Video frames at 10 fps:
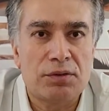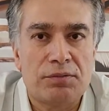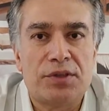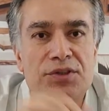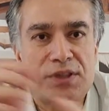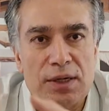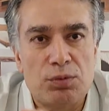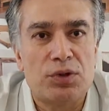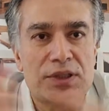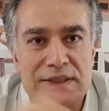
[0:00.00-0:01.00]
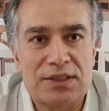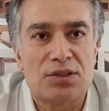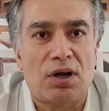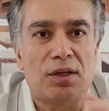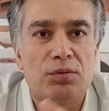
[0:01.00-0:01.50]
When you say wood, is this
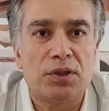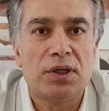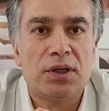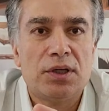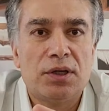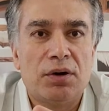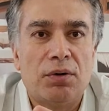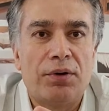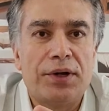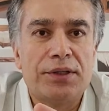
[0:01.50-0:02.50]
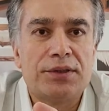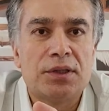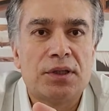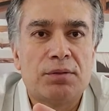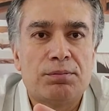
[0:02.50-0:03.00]
solid wood or it's
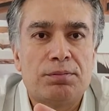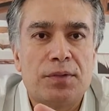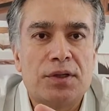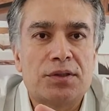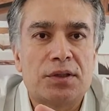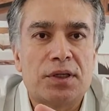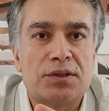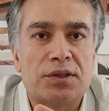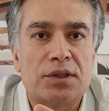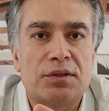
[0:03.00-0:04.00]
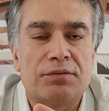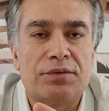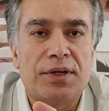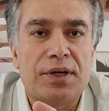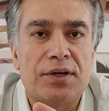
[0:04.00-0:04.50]
a
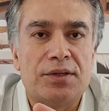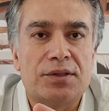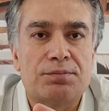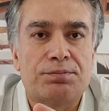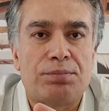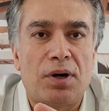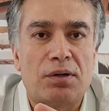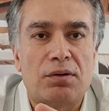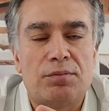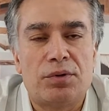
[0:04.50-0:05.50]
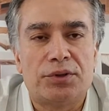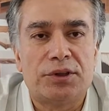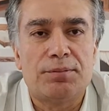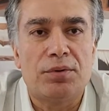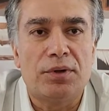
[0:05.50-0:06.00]
veneers particle board
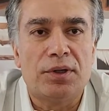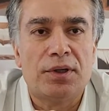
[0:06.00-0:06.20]
chipboard?